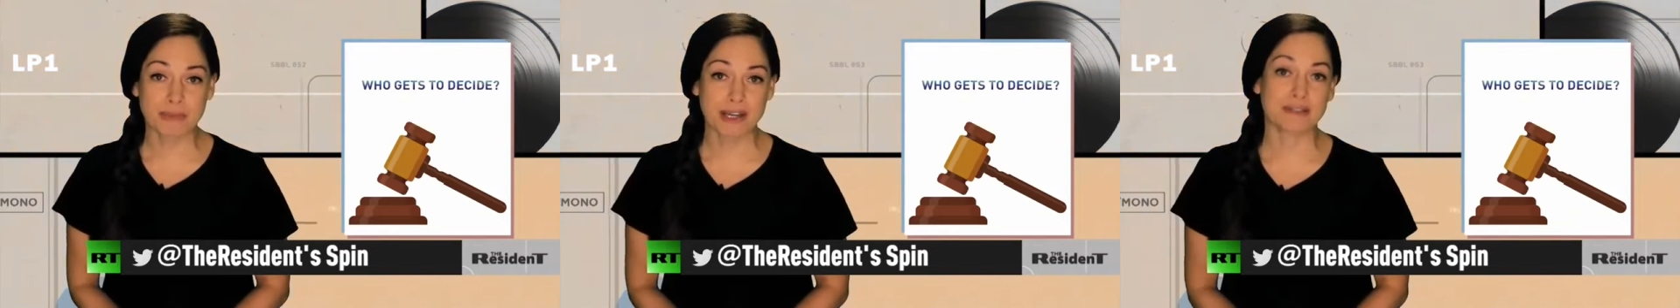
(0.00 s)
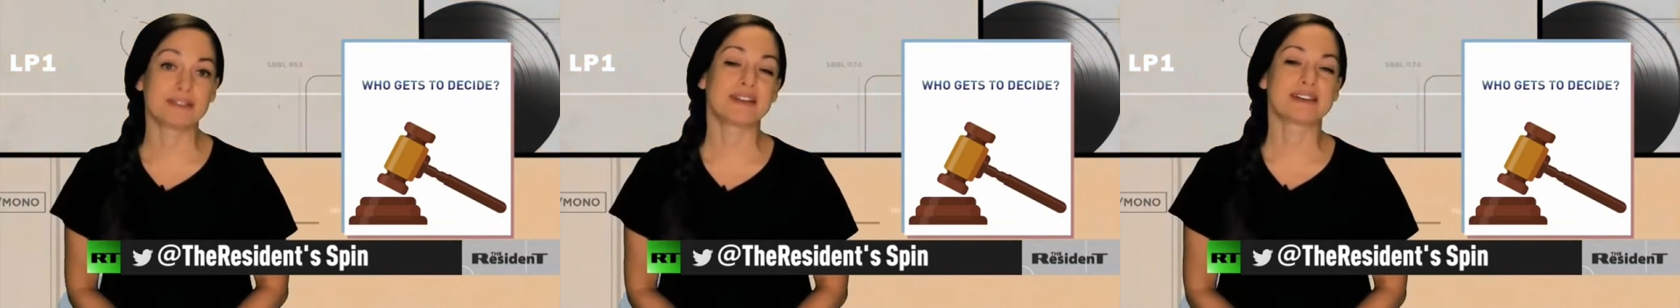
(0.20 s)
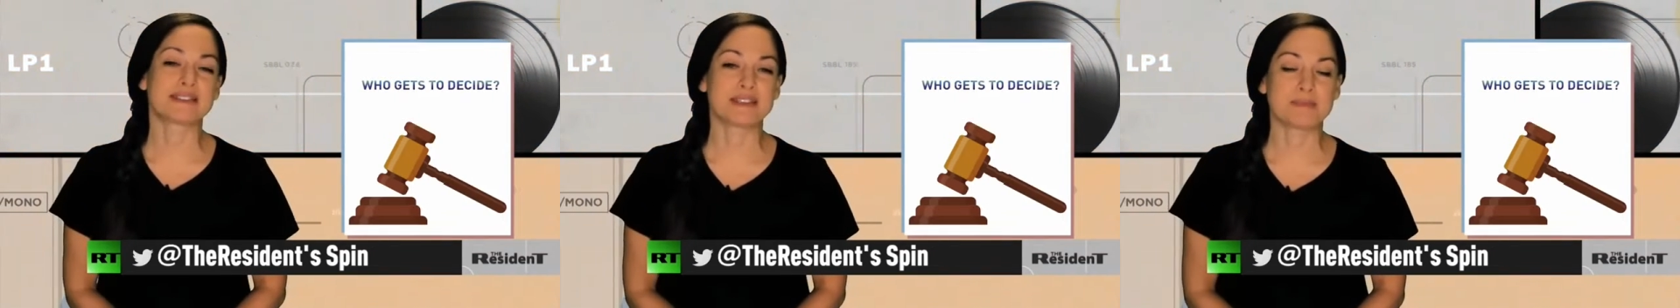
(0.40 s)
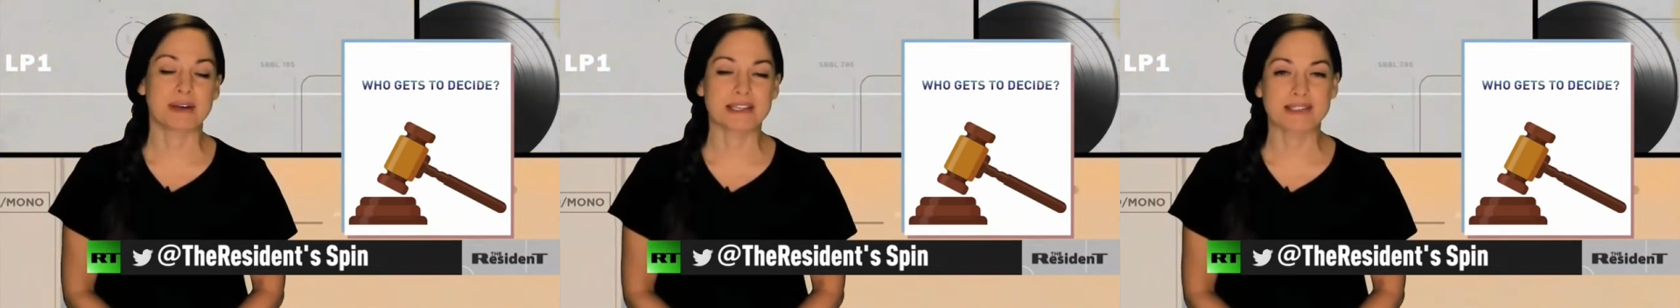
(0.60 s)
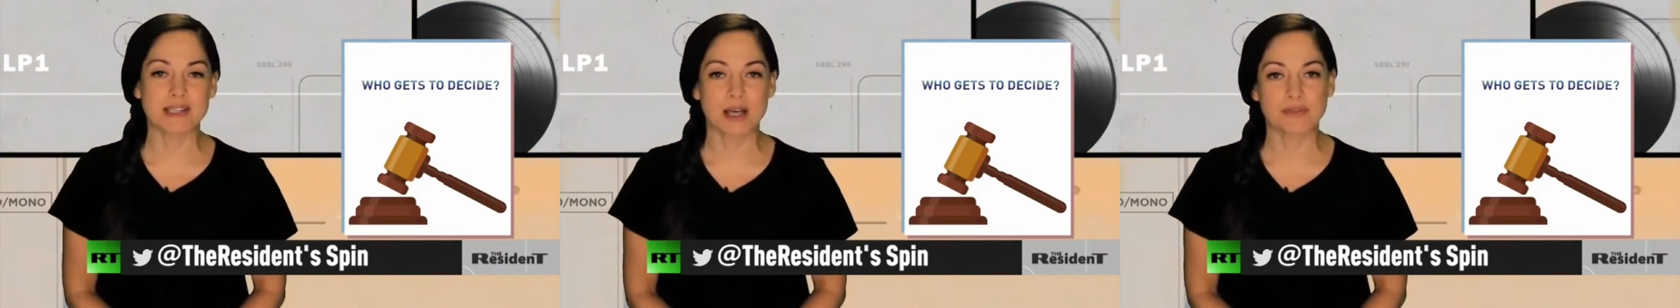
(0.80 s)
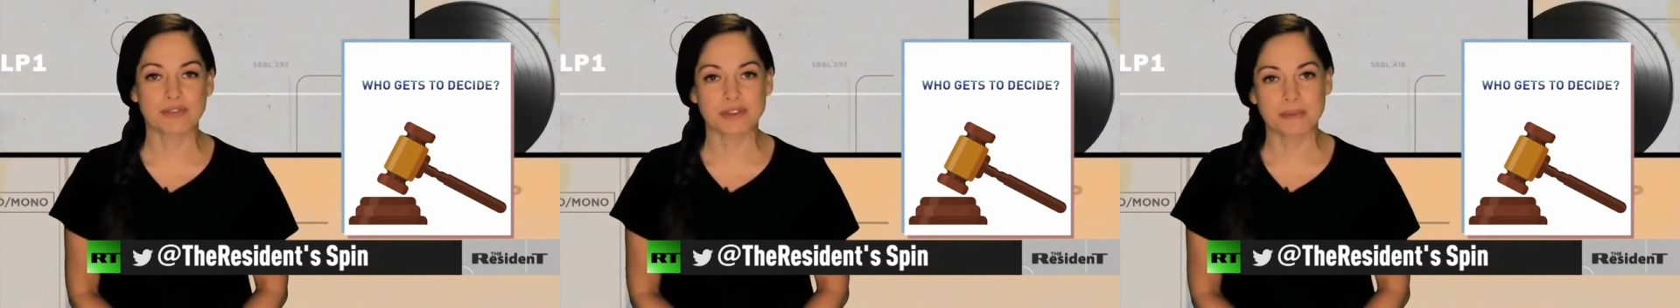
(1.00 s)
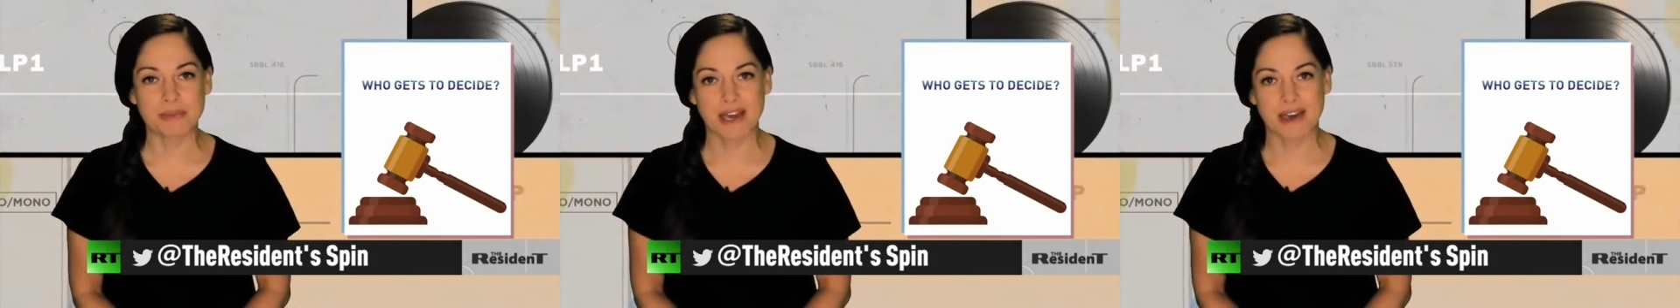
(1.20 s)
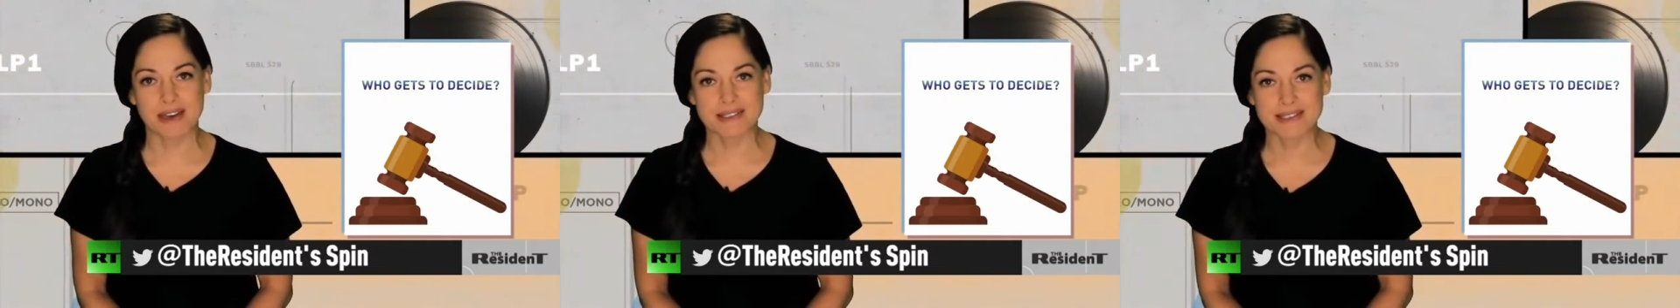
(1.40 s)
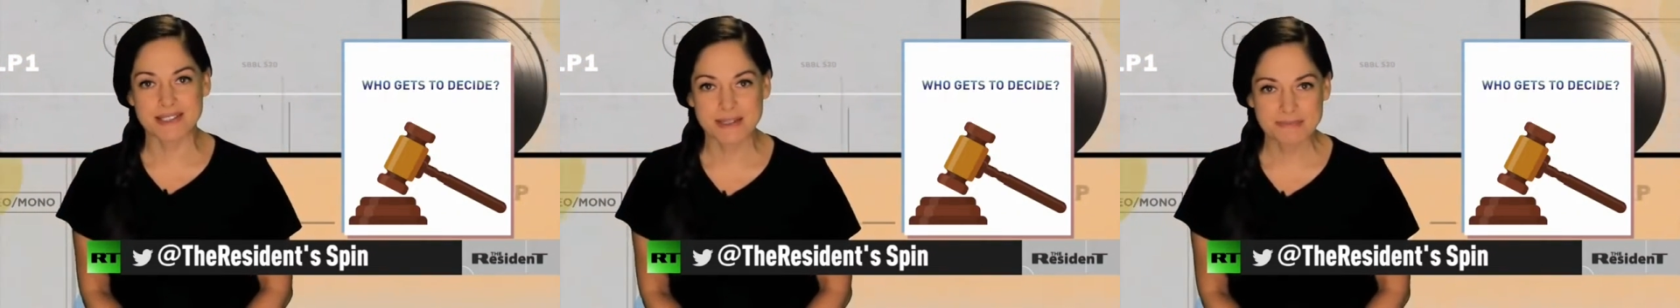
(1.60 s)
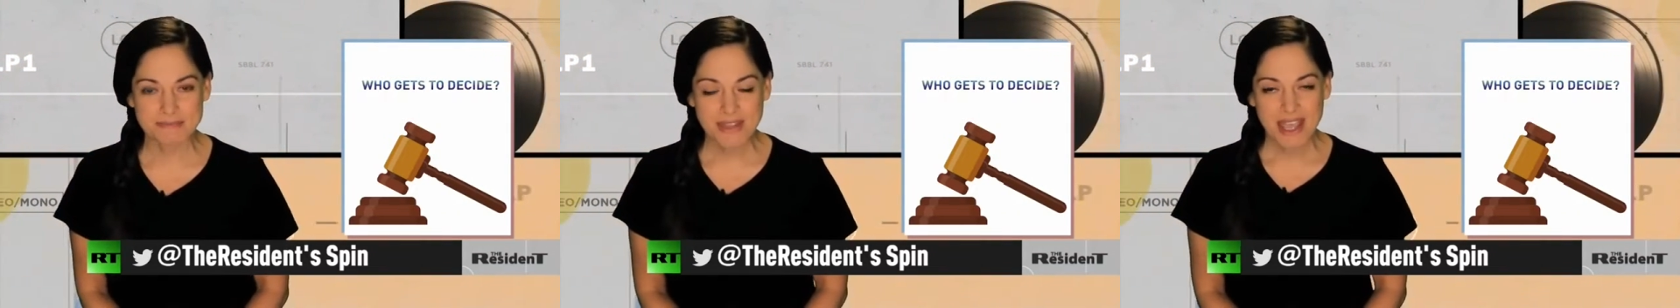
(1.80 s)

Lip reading: by Leslie myself in the past.